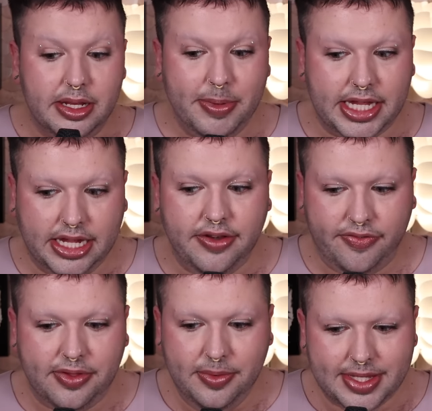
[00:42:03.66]
bit
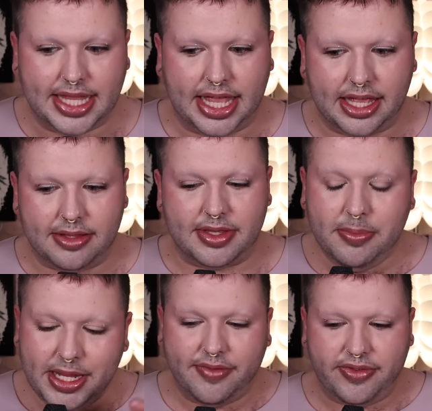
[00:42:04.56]
confusing. It was a little
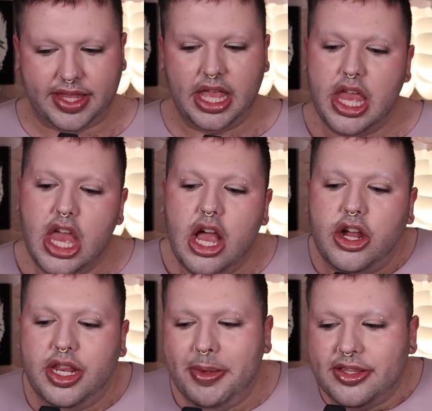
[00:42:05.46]
bit confusing. Could
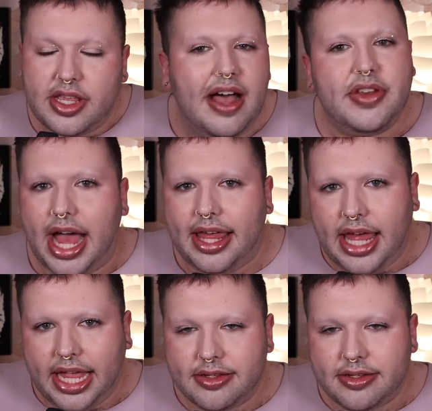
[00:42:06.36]
have been a soft highlight.